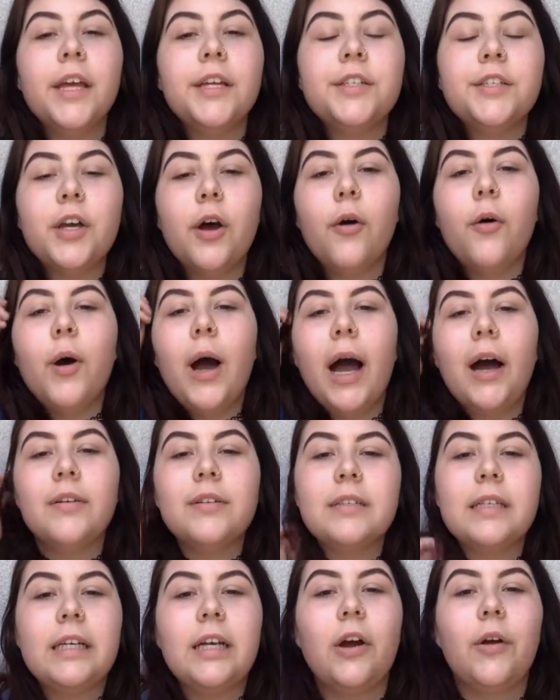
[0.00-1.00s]
So I
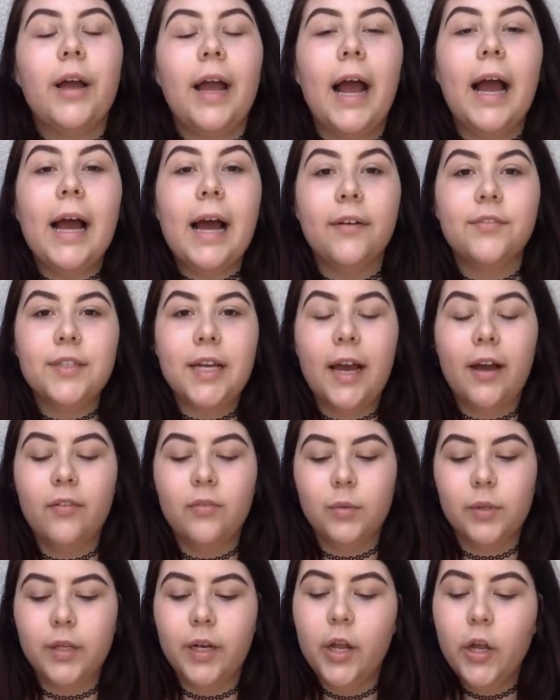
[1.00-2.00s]
was like, okay, I have to have
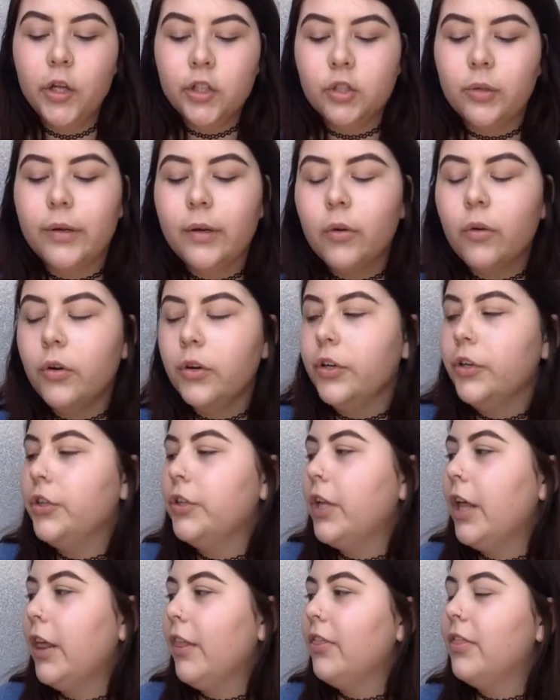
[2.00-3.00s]
one. So I
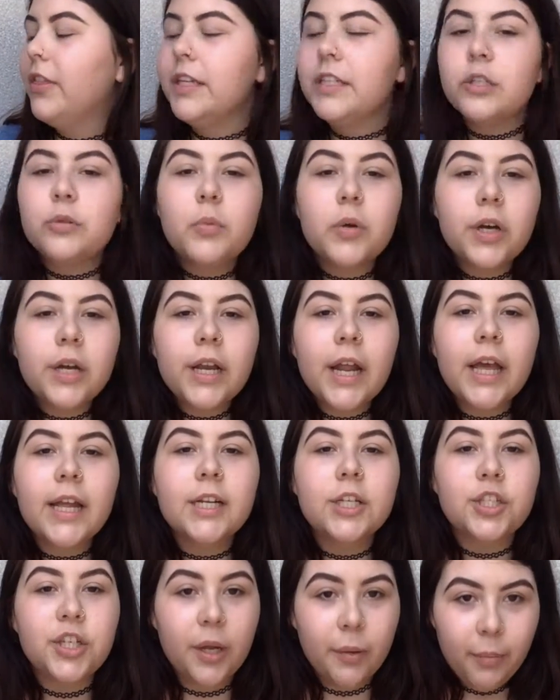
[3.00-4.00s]
ordered this one and a
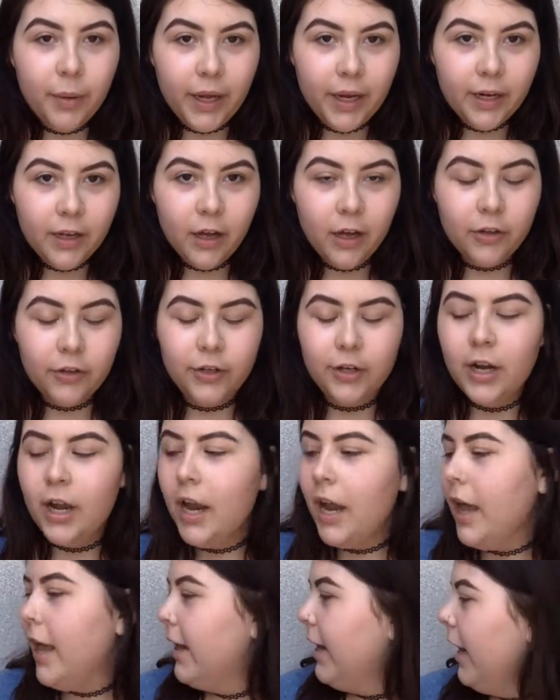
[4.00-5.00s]
champagne color.
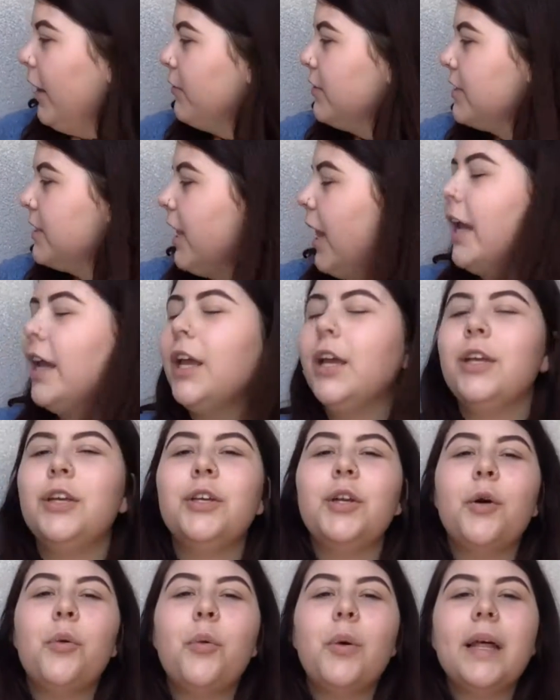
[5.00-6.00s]
And I was like, you
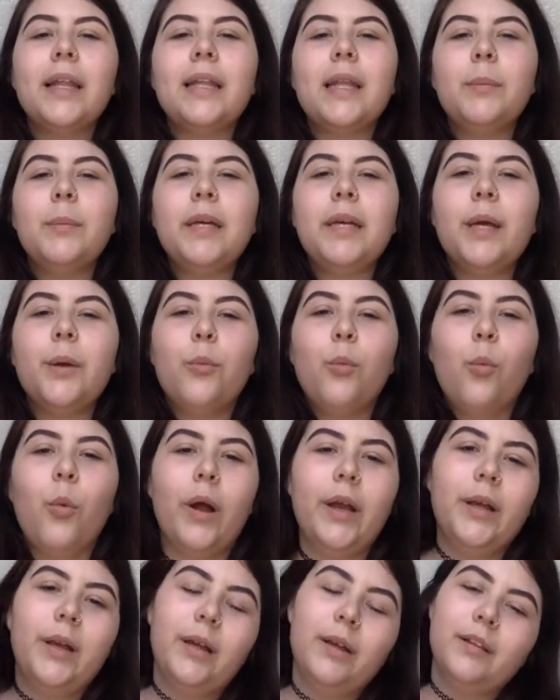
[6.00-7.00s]
know what, let me get
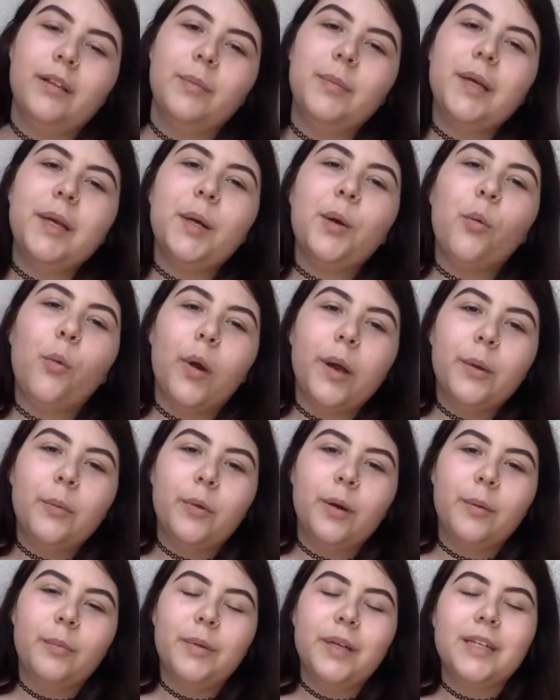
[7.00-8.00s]
a white
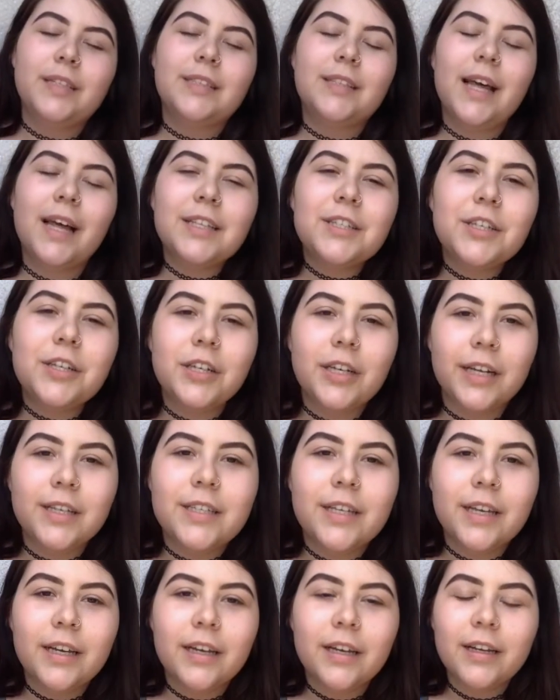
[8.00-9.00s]
one because that's a good
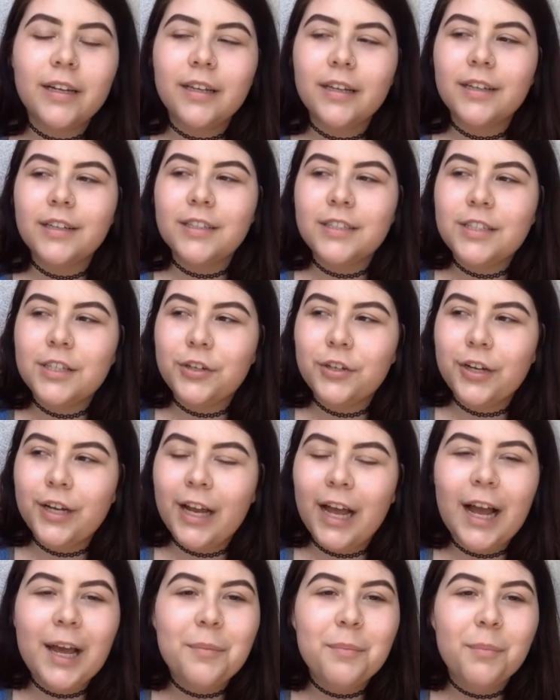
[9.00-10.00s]
idea considering
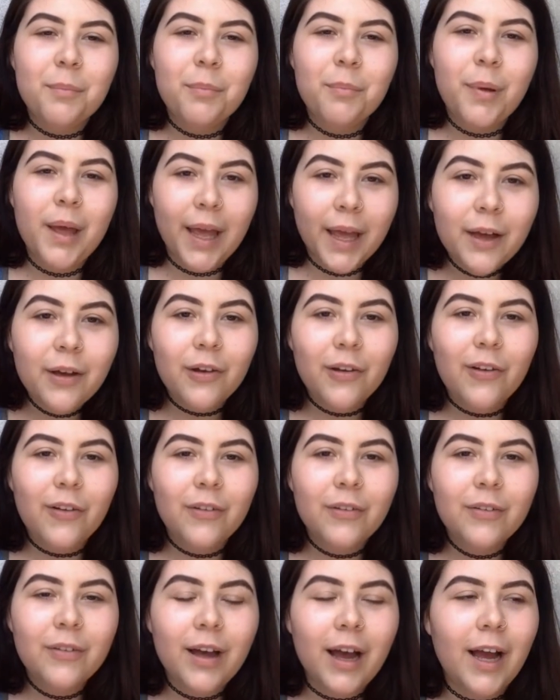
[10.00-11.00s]
I'm
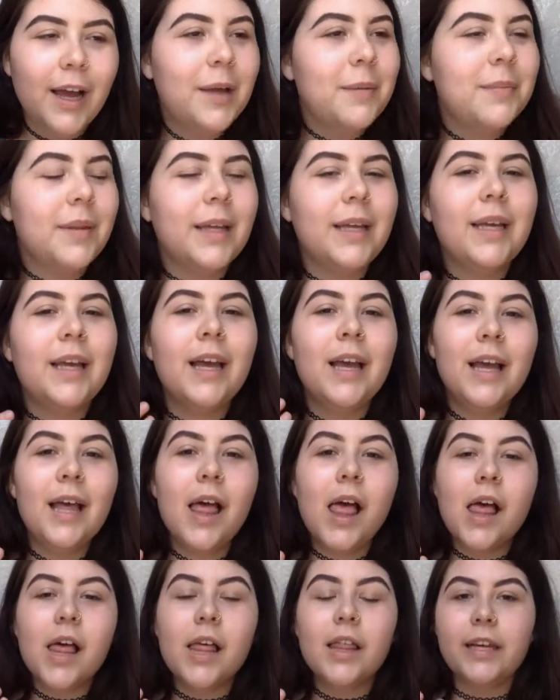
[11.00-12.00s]
pale. I'm like
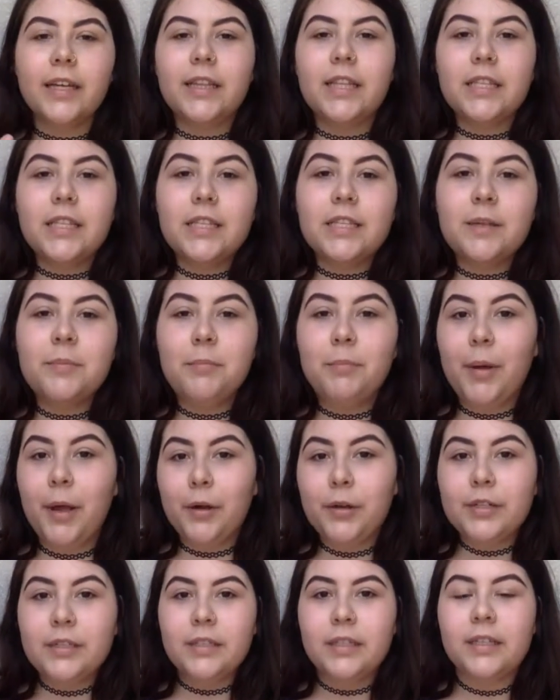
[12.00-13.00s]
this is
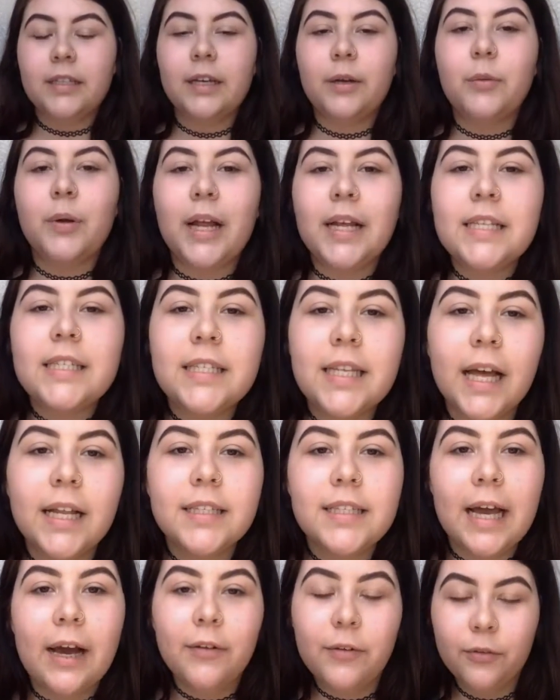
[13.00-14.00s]
embarrassing. Like when I sat
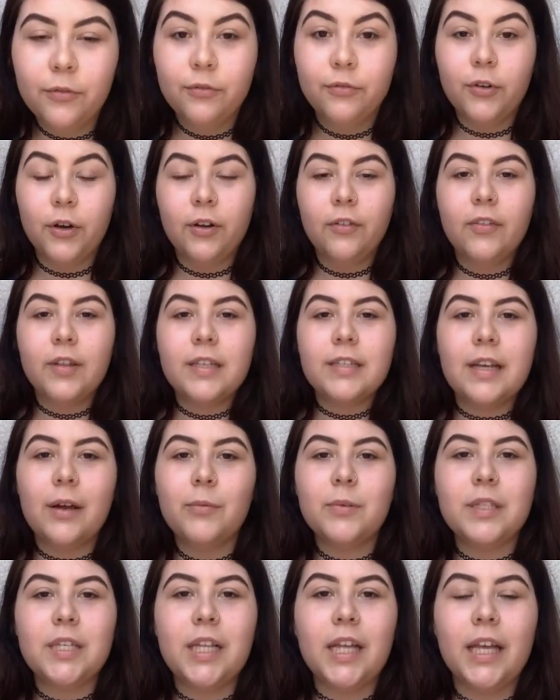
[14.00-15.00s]
down in front of this, I
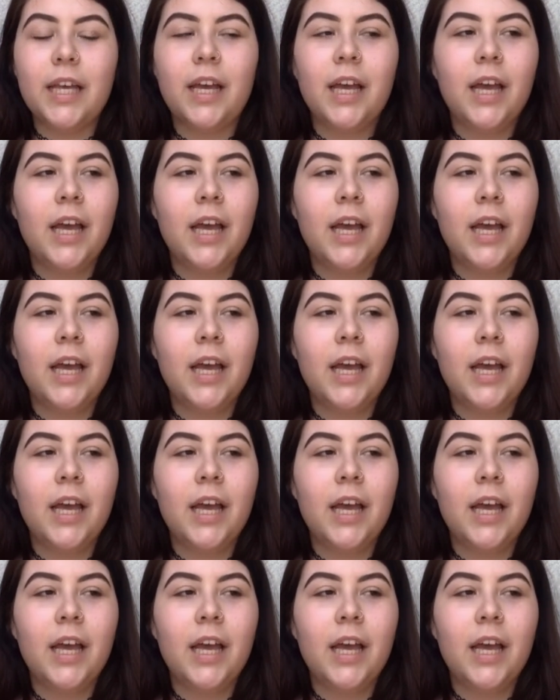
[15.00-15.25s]
was like,